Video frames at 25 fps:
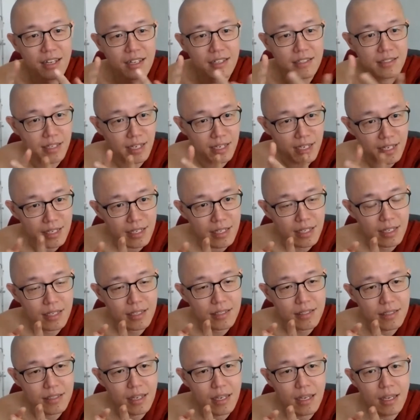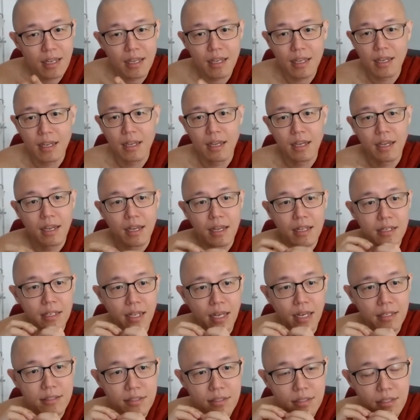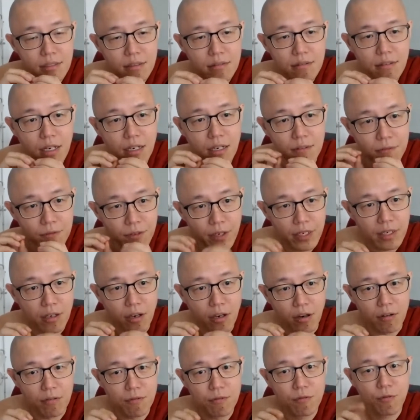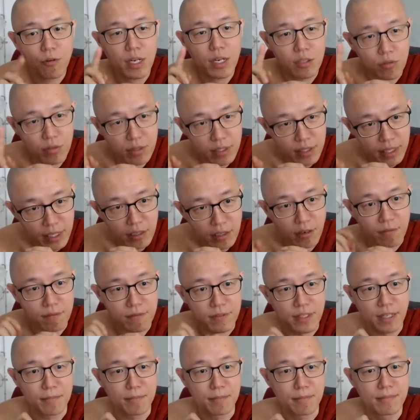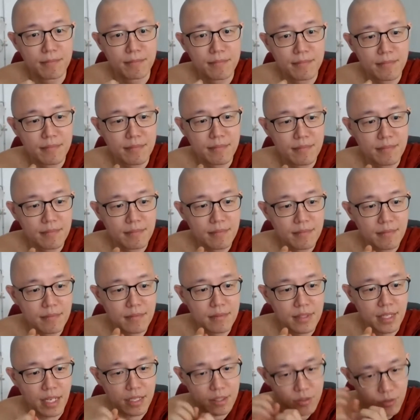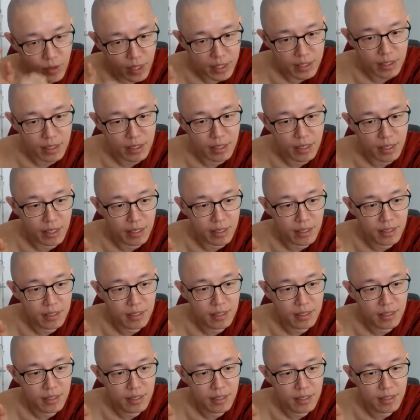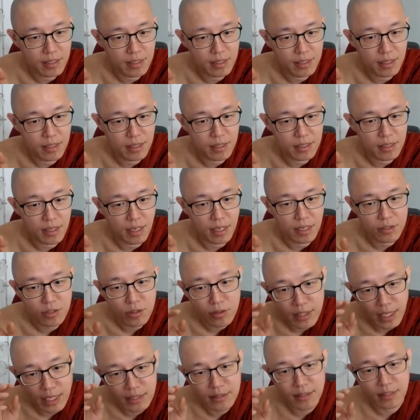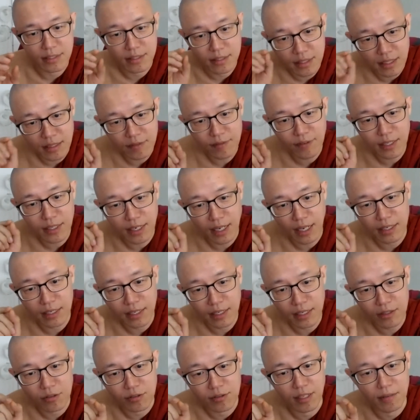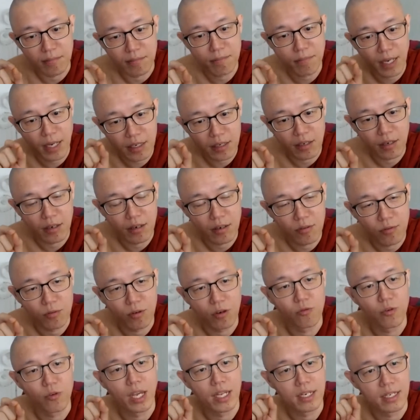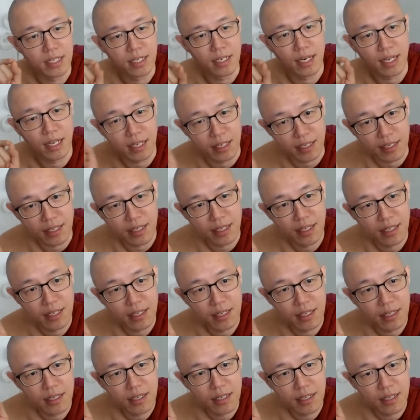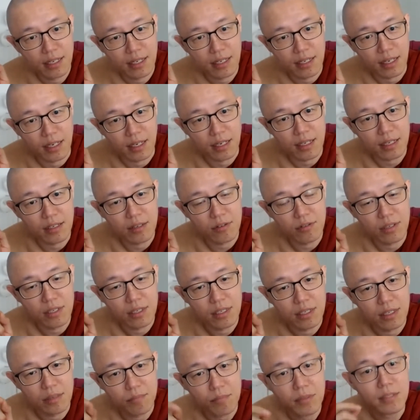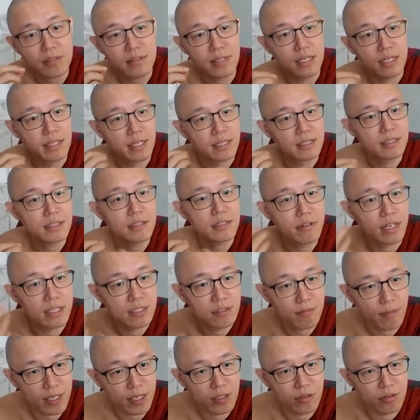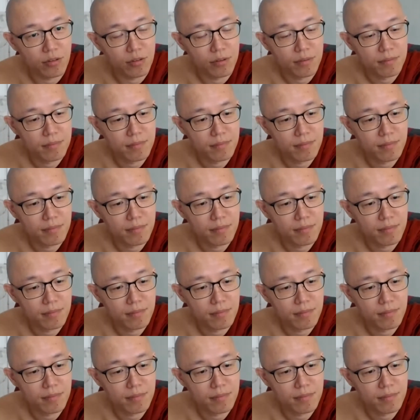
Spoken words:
Second is, they are still afraid of what you think of them. That's why they lie. So there's a silver lining to the part where they lie. Yeah. It means that they still respect you.